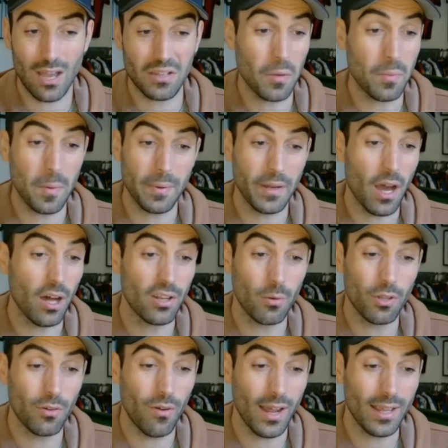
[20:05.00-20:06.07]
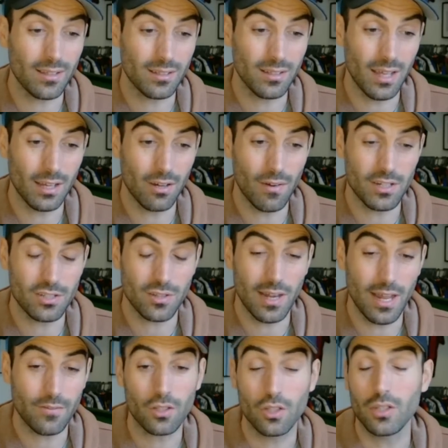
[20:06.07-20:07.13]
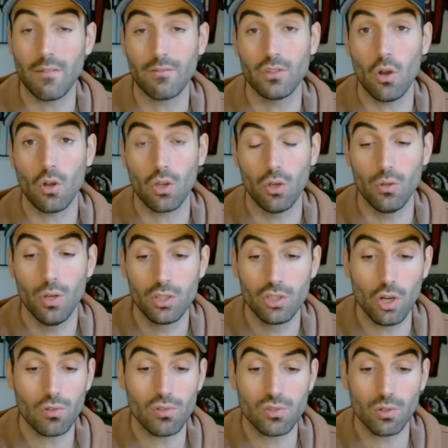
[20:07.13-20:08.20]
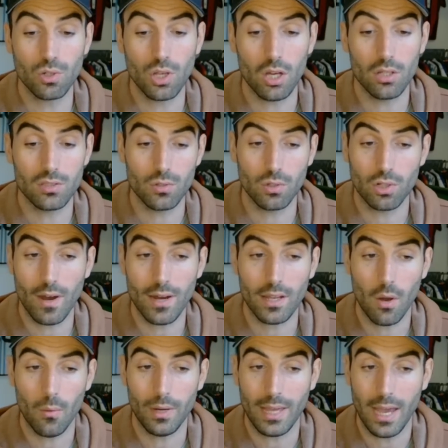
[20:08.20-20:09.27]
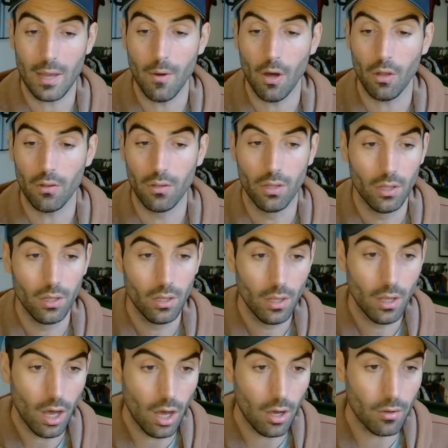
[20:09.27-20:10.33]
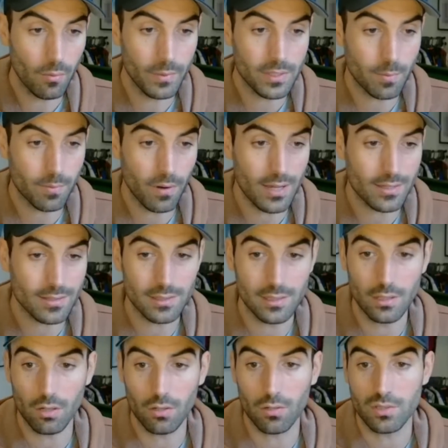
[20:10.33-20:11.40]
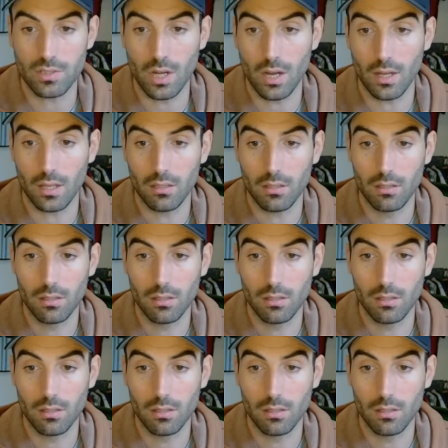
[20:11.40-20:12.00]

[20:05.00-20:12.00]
it could be Bernardo on the right, couldn't it? Grealish on the left. Could have Doku. Doku scored a great goal when he came on. I wouldn't be surprised to see Doku starting.